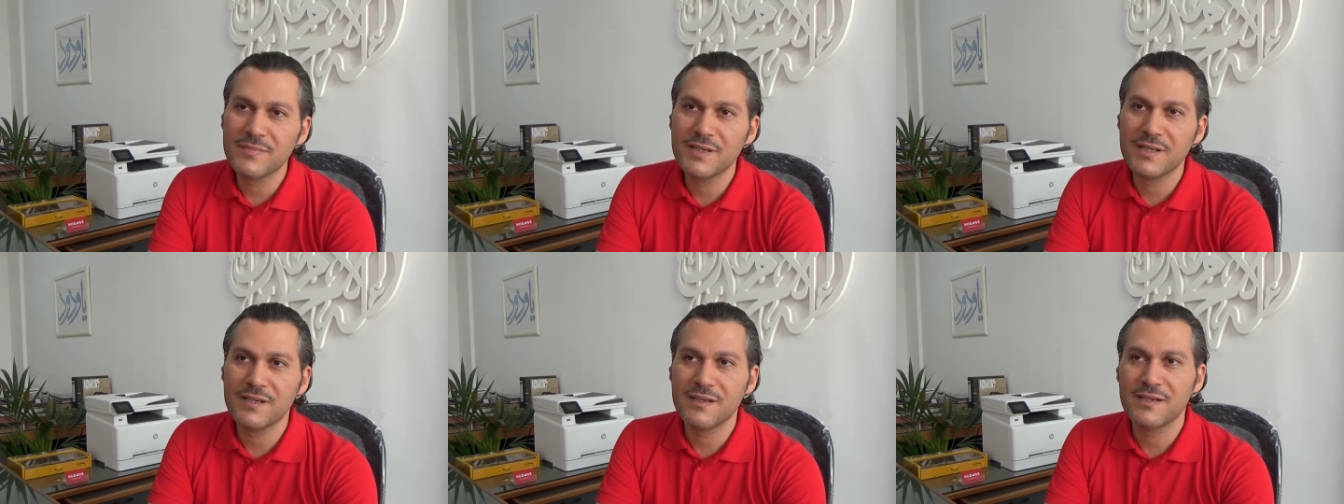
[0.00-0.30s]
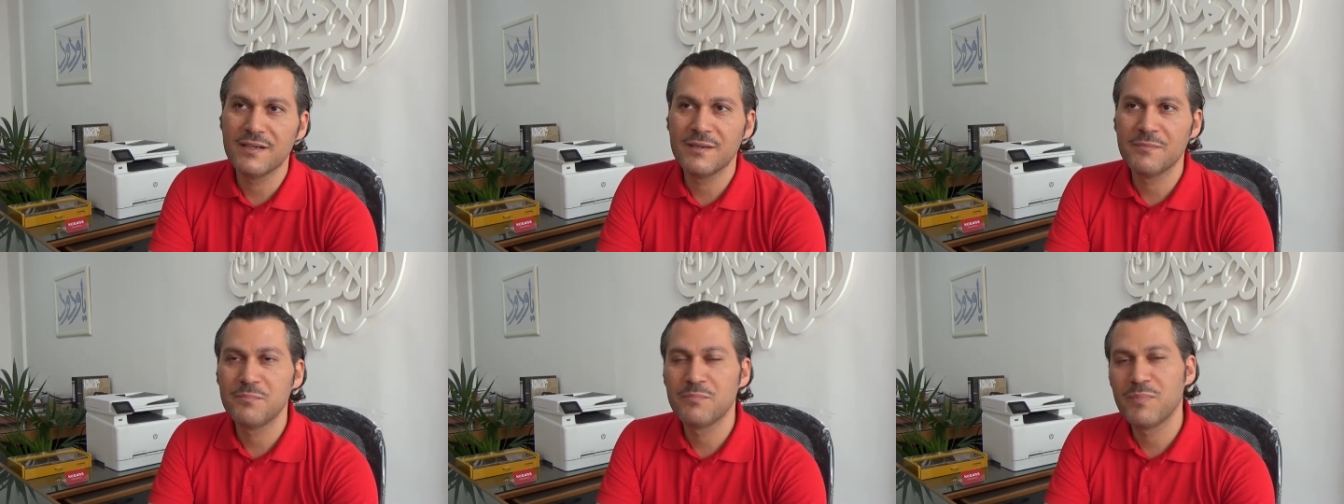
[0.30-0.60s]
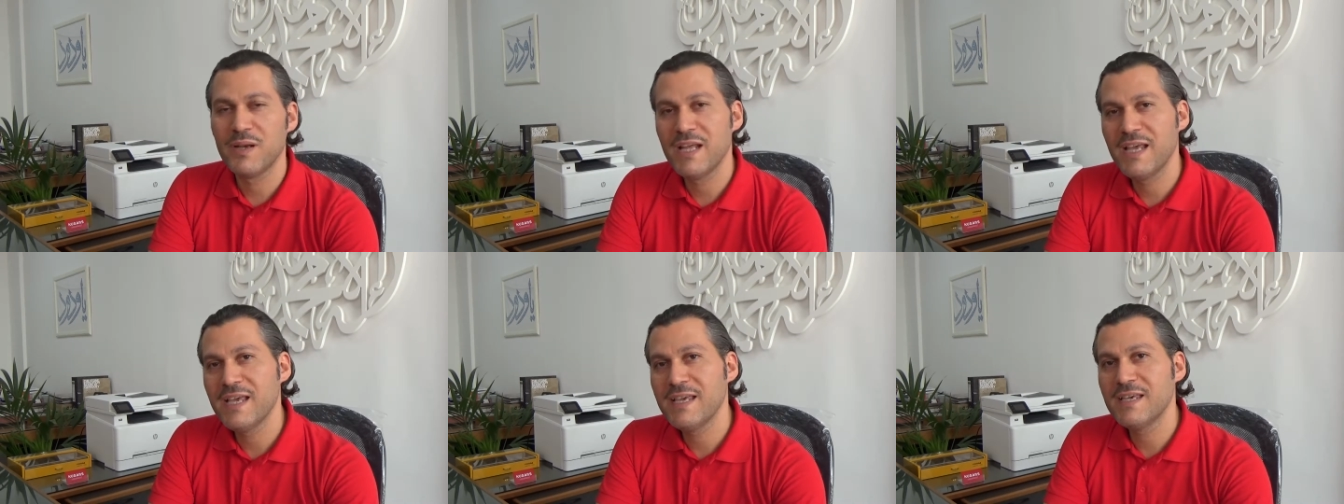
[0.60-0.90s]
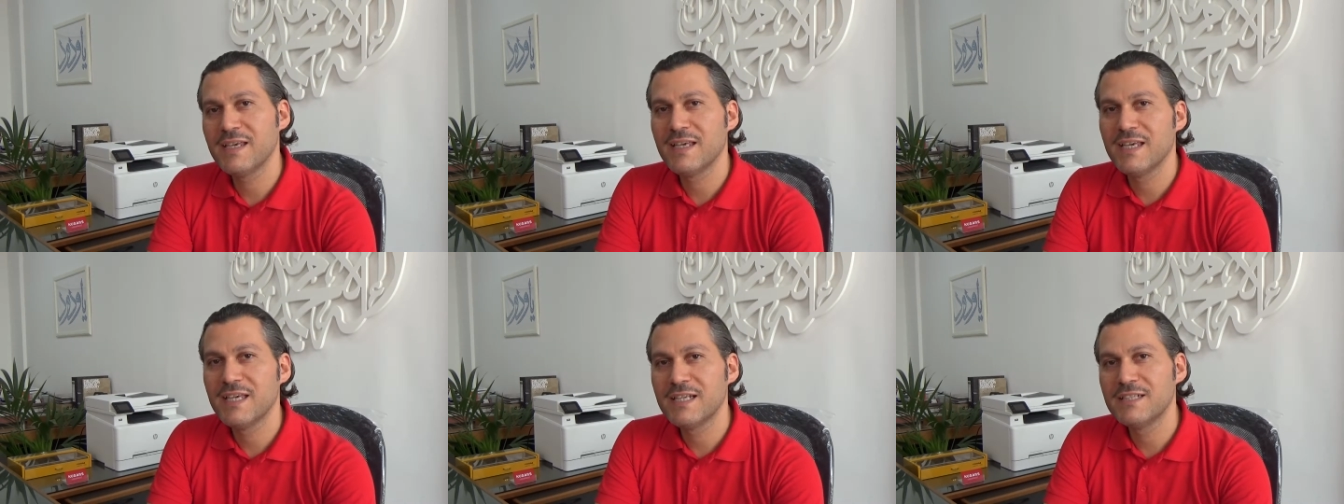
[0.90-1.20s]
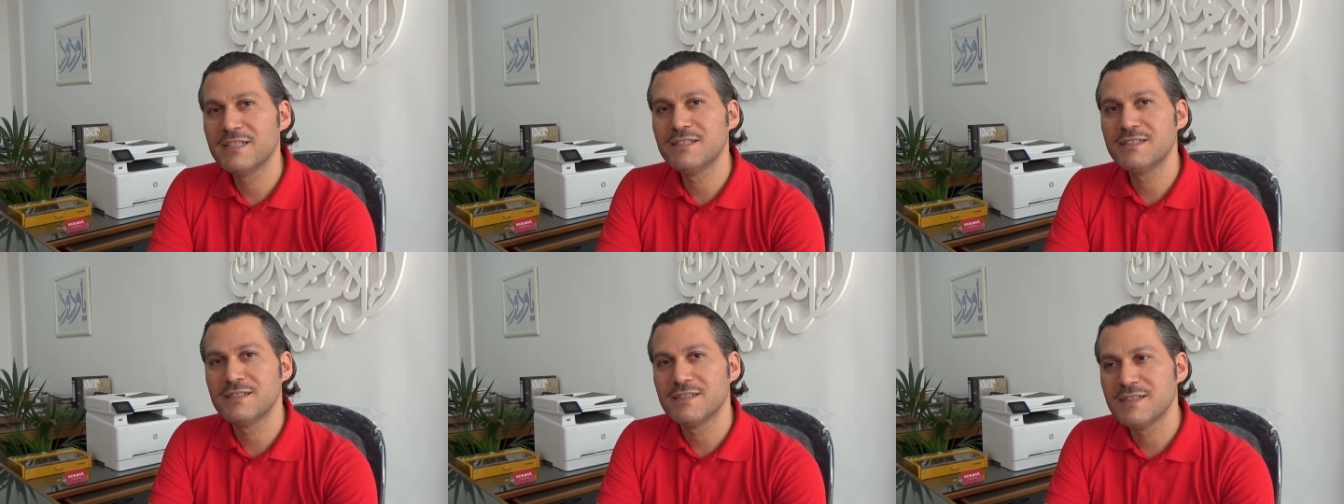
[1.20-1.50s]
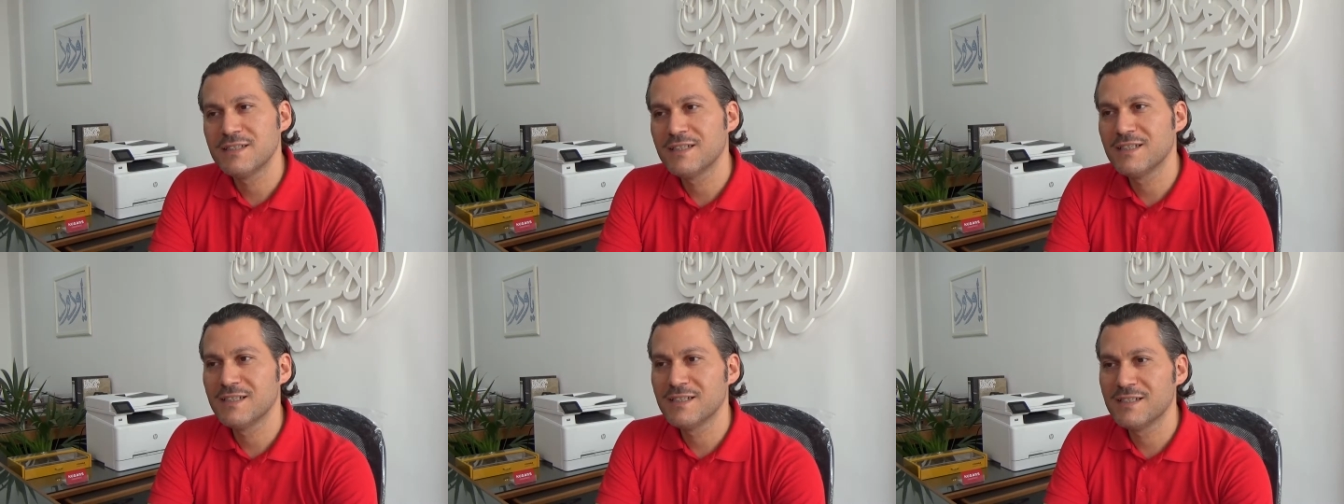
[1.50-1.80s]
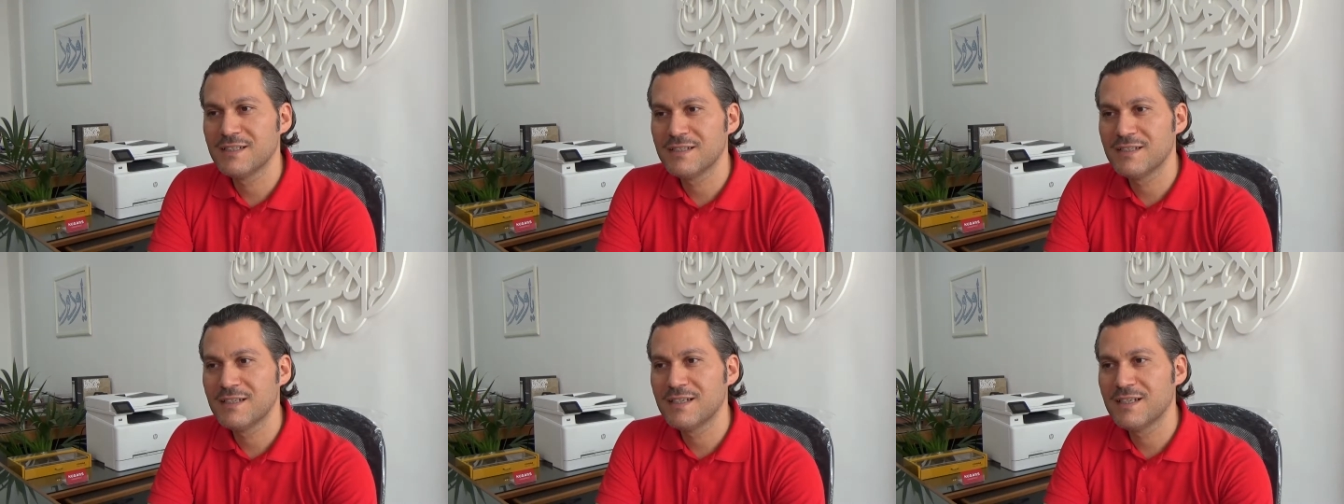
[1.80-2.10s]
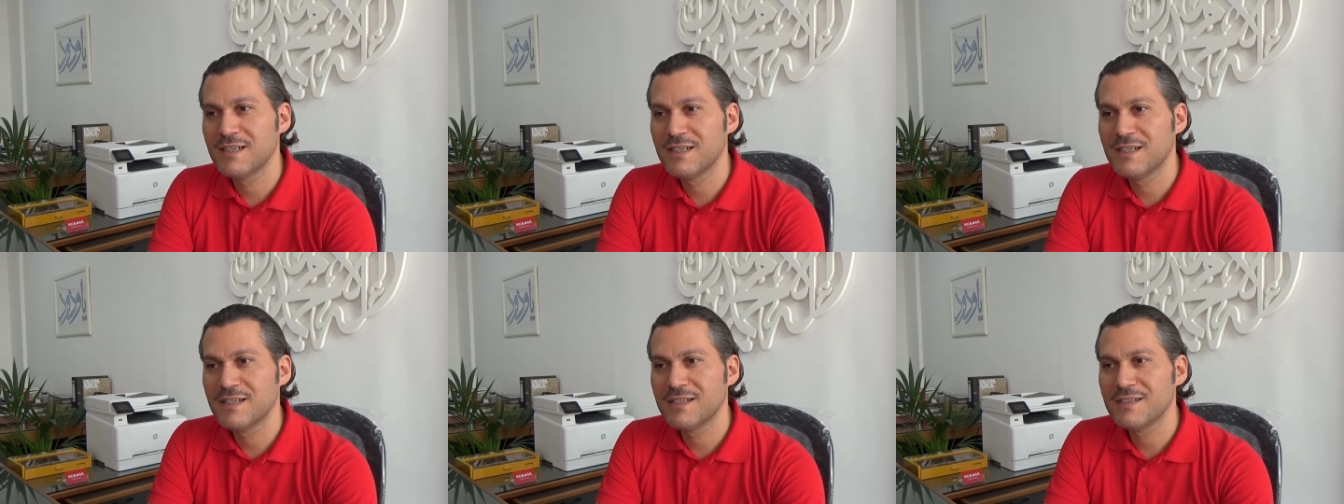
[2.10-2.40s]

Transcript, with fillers: uh, play in uh,